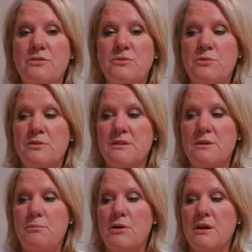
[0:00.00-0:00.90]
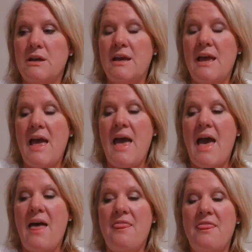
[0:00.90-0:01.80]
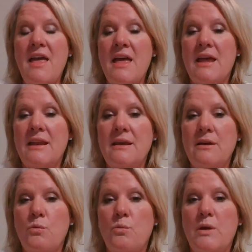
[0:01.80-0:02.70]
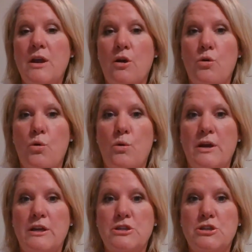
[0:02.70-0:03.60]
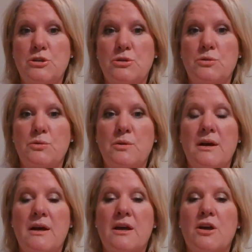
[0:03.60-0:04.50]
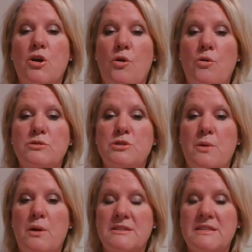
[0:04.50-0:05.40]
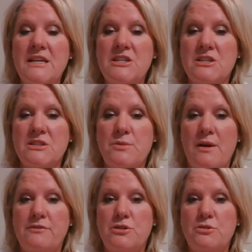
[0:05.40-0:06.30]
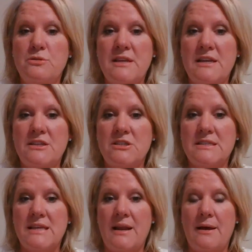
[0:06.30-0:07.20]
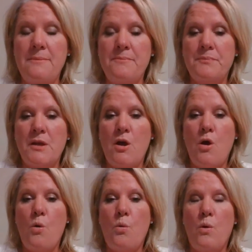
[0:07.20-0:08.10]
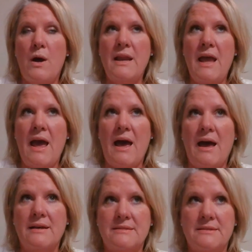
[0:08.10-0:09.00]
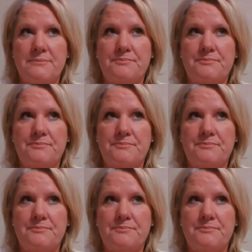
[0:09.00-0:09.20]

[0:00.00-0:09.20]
those words in the book, and then we are going to go to our stations. We have two stations set up. One has